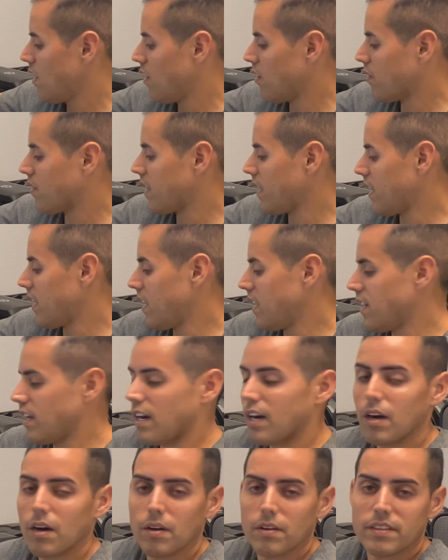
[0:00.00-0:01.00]
Okay,
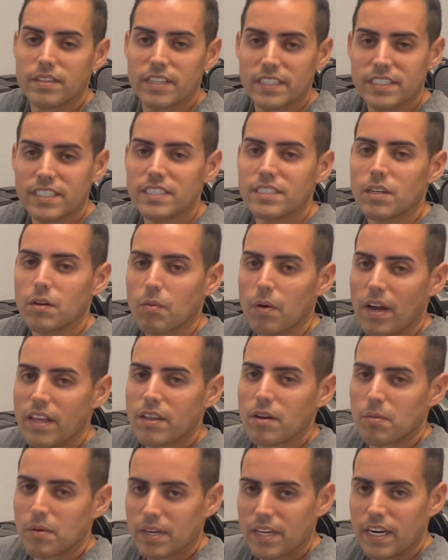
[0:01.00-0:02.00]
and this is the way
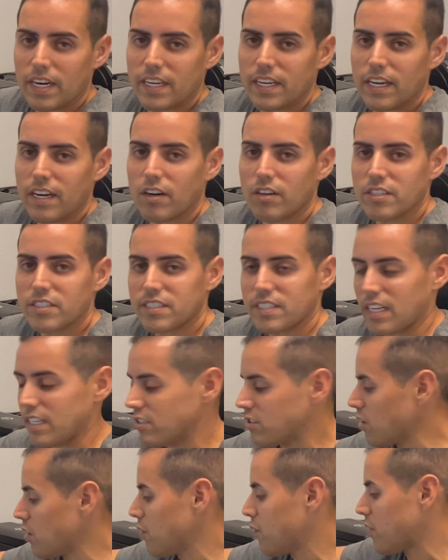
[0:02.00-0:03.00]
that we're gonna get our
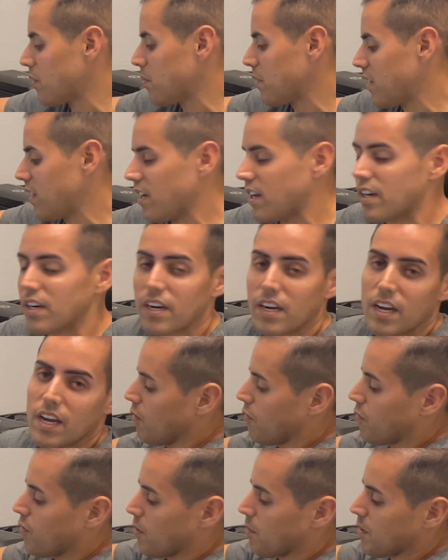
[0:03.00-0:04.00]
stencil from here.
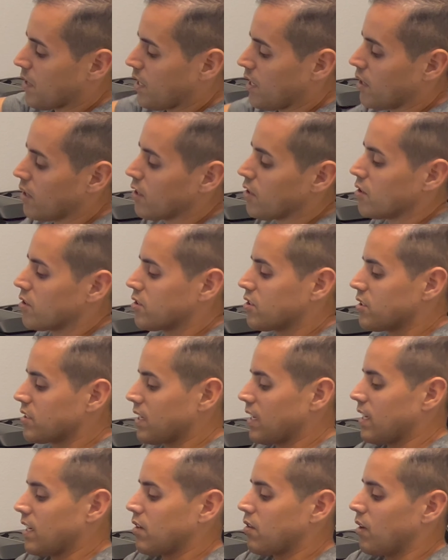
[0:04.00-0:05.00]
From here, you're just
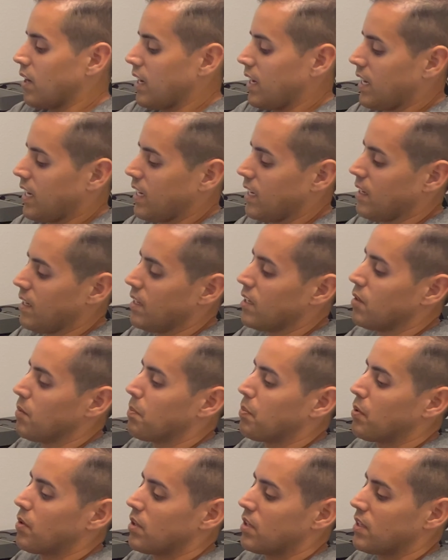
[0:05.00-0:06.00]
gonna go ahead and
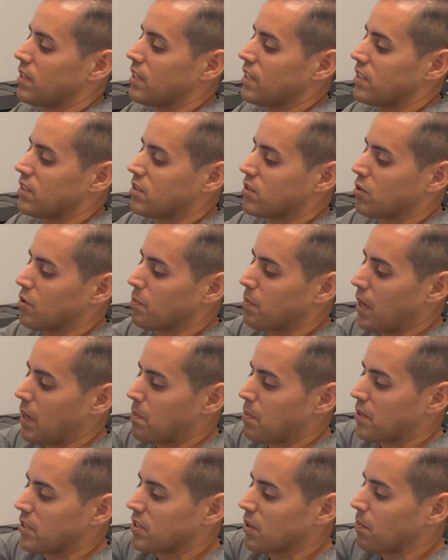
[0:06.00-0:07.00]
put these two
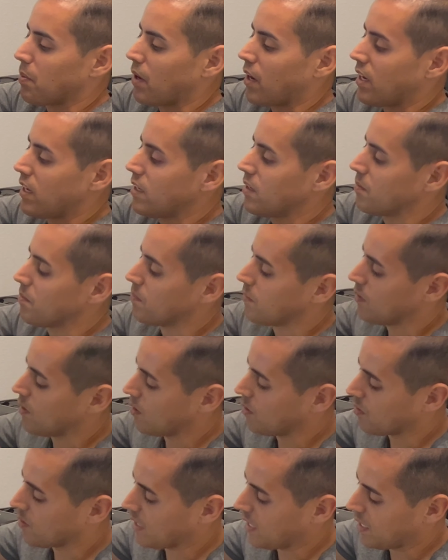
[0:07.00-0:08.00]
papers apart.
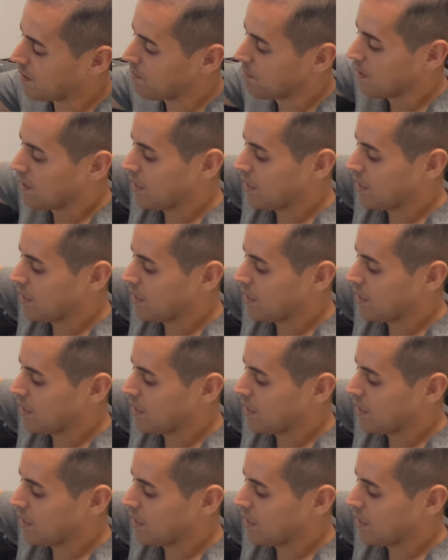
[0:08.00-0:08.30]
Okay,